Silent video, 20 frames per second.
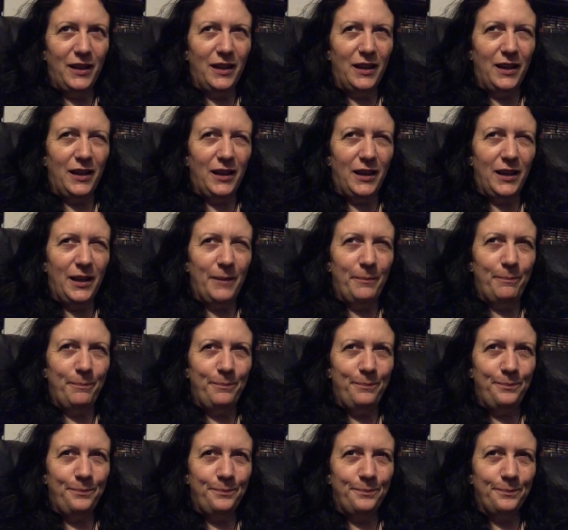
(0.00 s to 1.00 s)
Um,
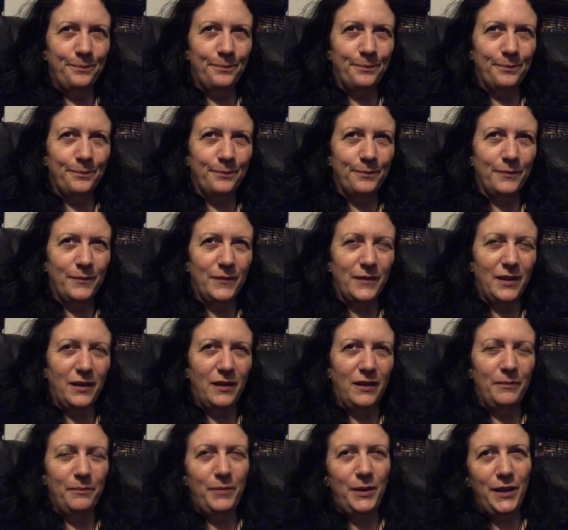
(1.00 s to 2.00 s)

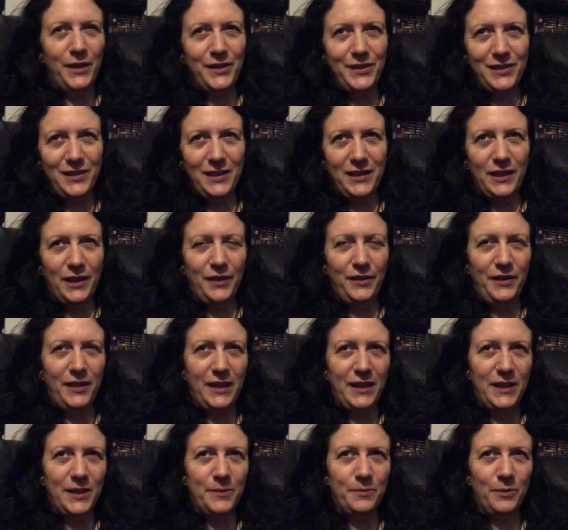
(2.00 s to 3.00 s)
personally, I
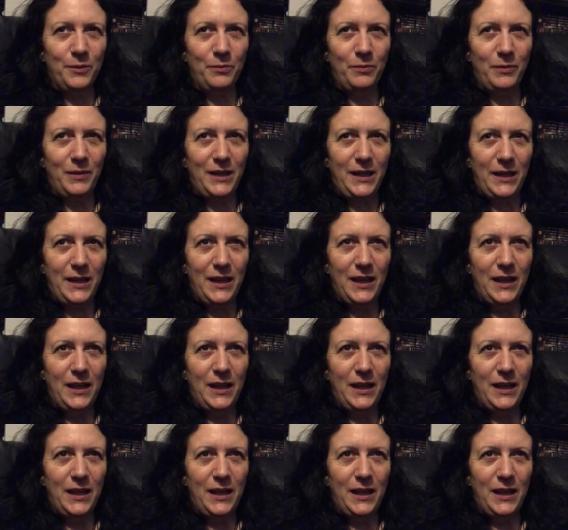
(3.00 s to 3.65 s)
think it's probably